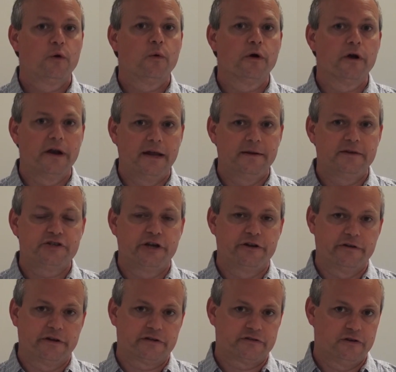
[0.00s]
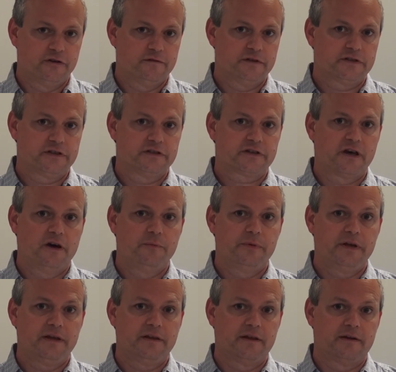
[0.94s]
We're an engineering services
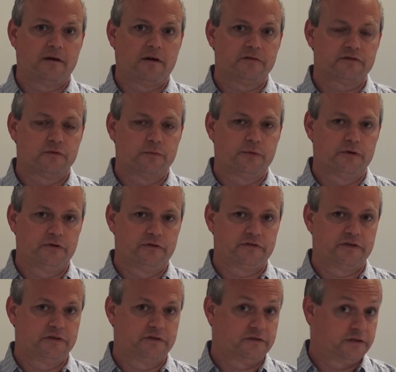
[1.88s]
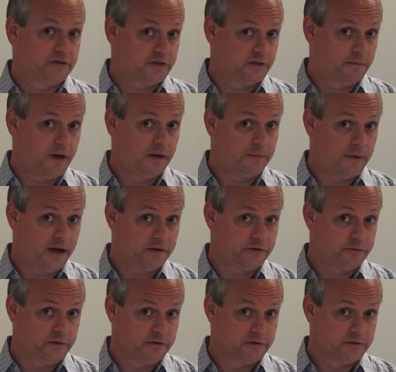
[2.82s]
company that also produces system-on
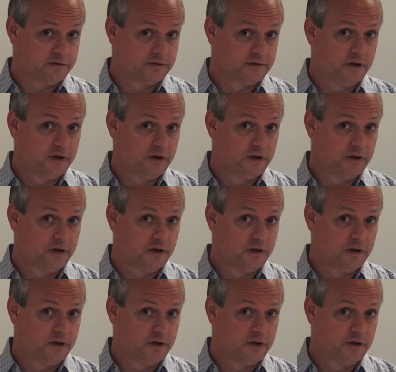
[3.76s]
modules.